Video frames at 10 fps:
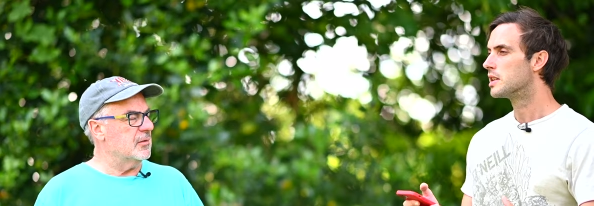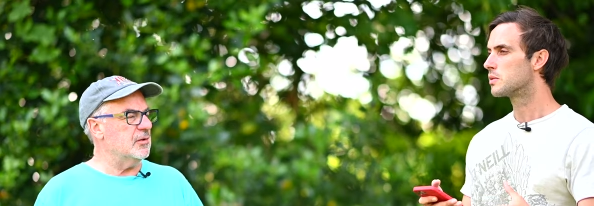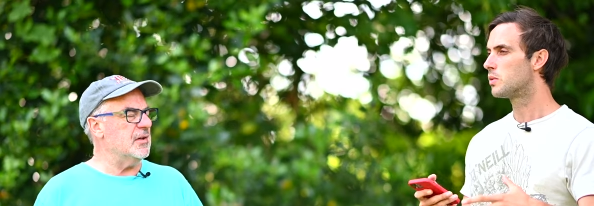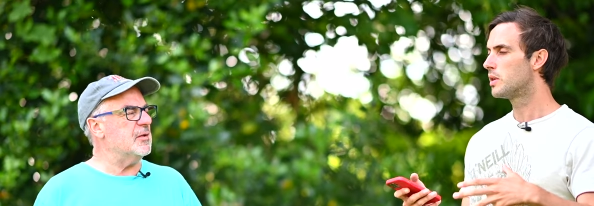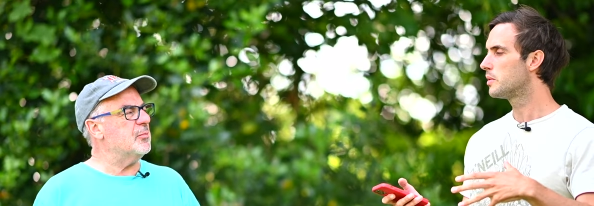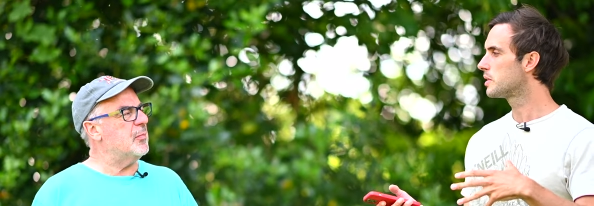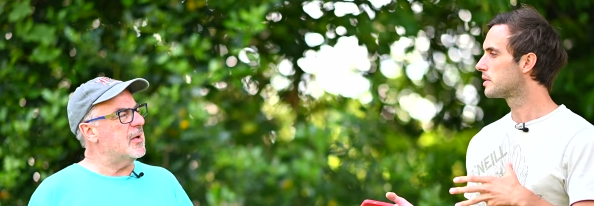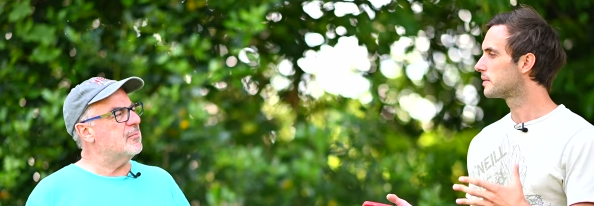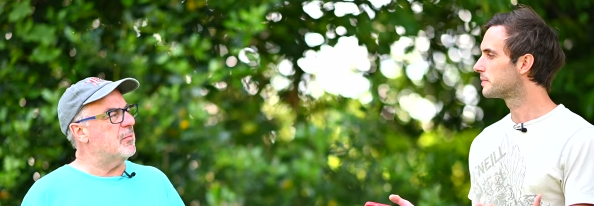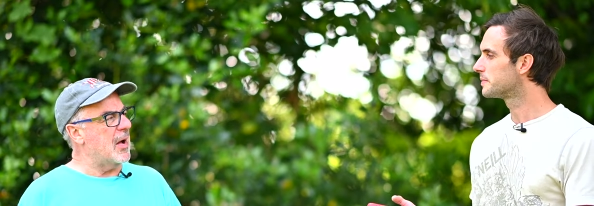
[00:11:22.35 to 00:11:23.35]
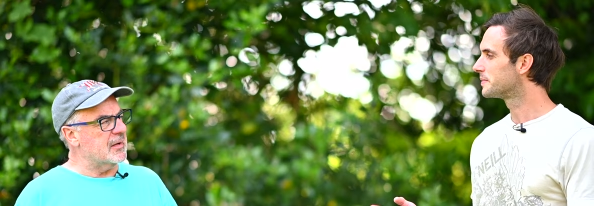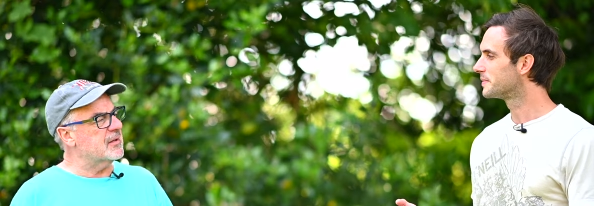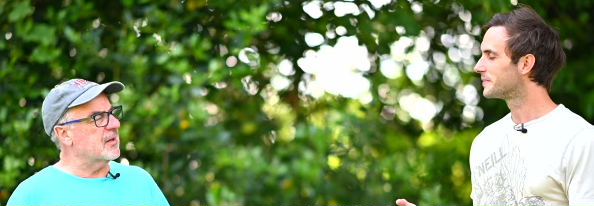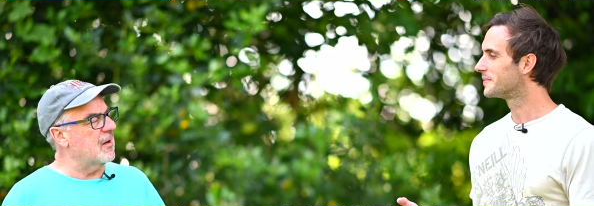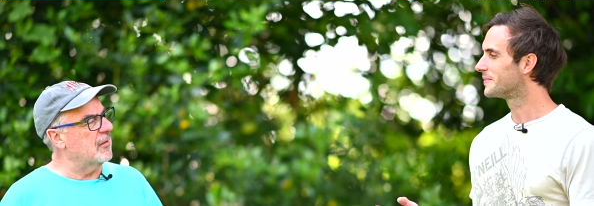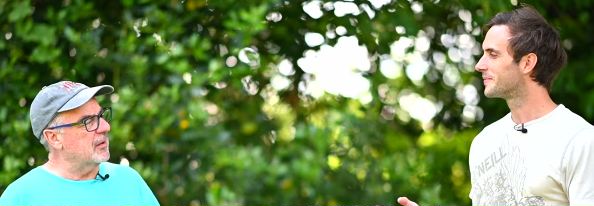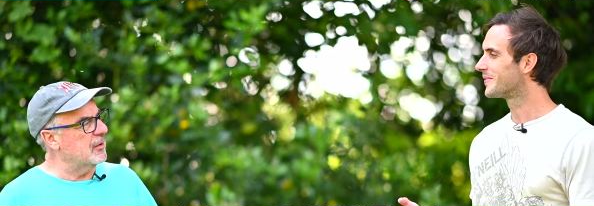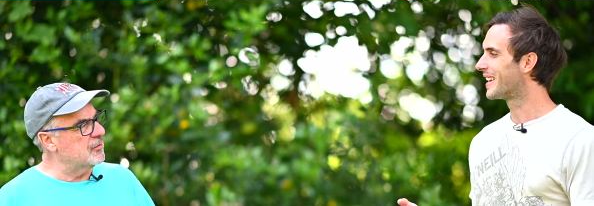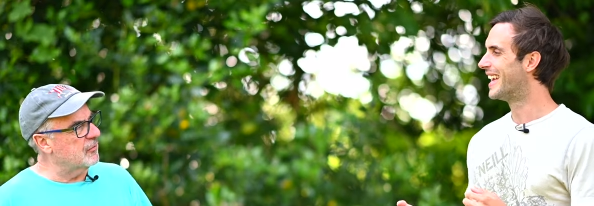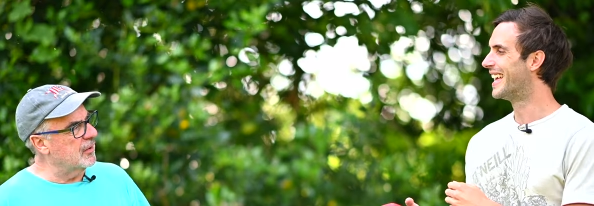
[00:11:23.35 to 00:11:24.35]
Speaker 1: So you need a would...
Speaker 2: big bag to carry
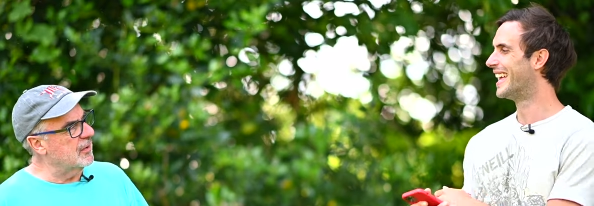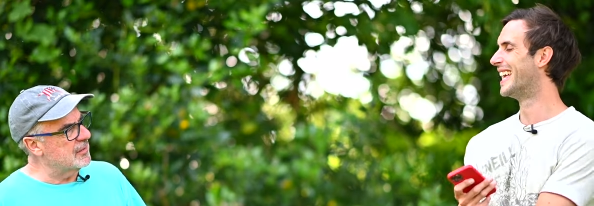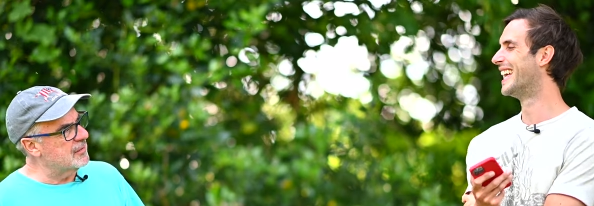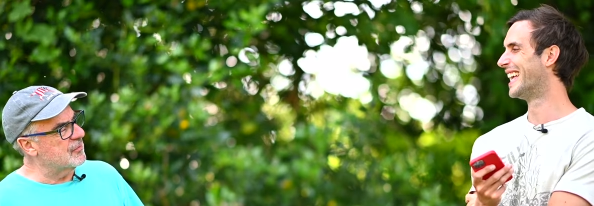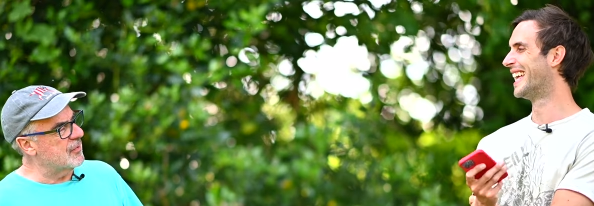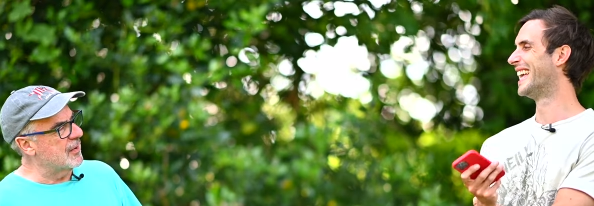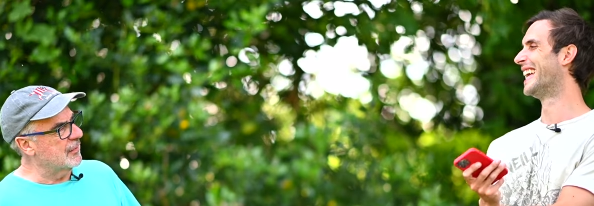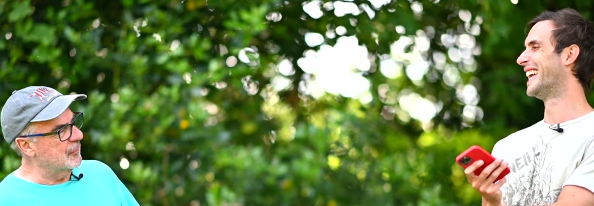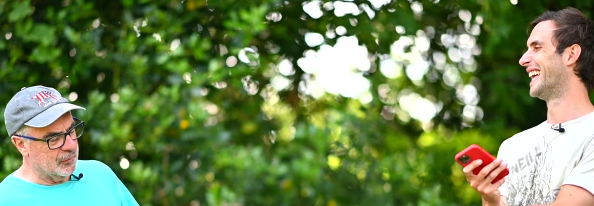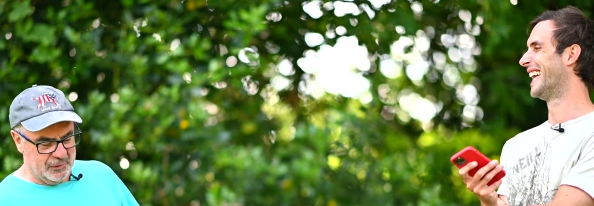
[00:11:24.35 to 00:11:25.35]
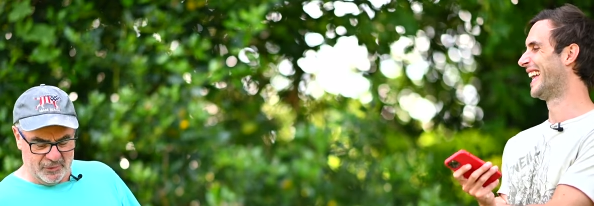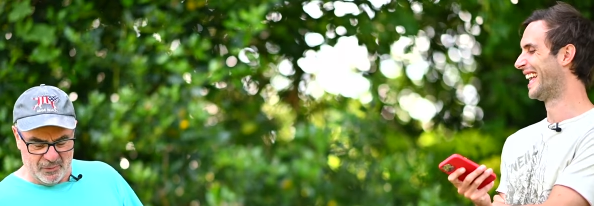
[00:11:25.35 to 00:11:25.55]
those three lenses around wouldn't you?